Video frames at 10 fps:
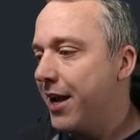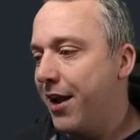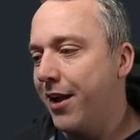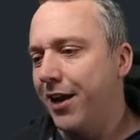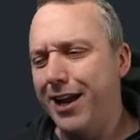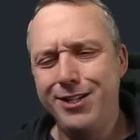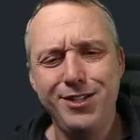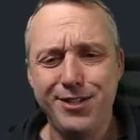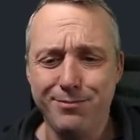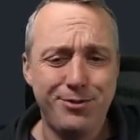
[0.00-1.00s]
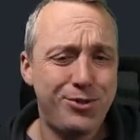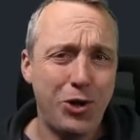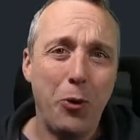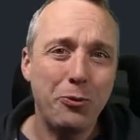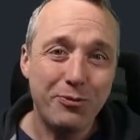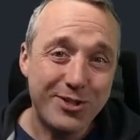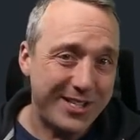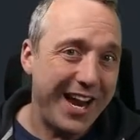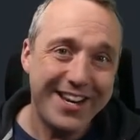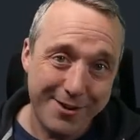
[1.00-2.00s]
And I just am so
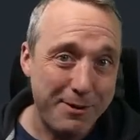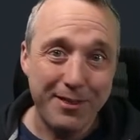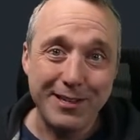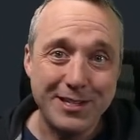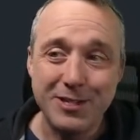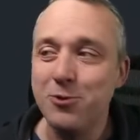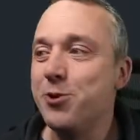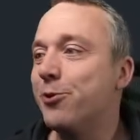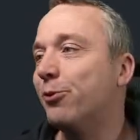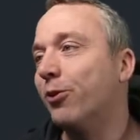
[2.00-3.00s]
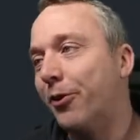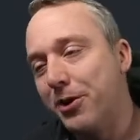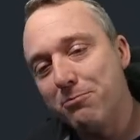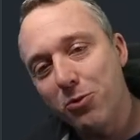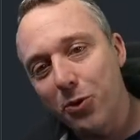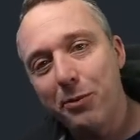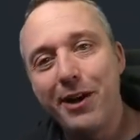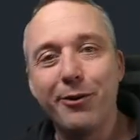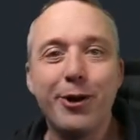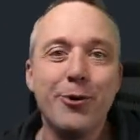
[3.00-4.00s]
psyched about this new year, learning more
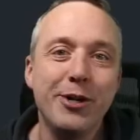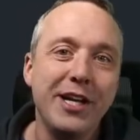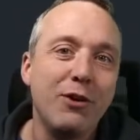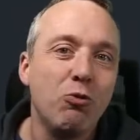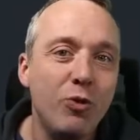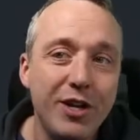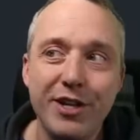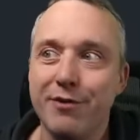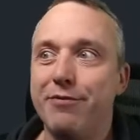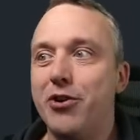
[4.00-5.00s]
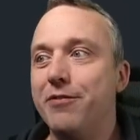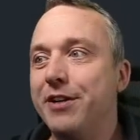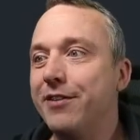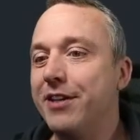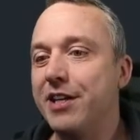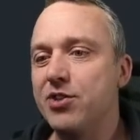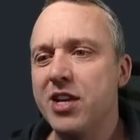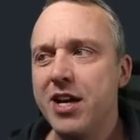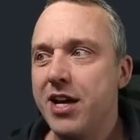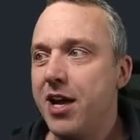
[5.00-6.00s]
about coding, really evolving things,
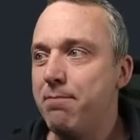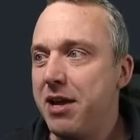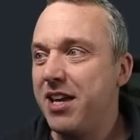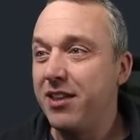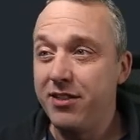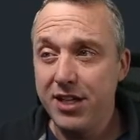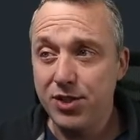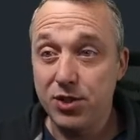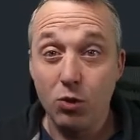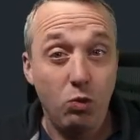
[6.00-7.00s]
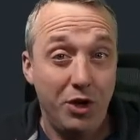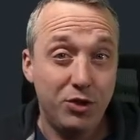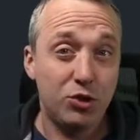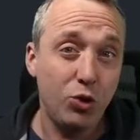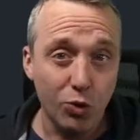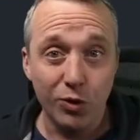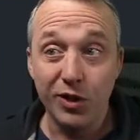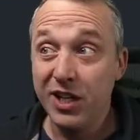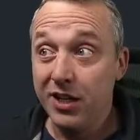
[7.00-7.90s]
and making this the one tool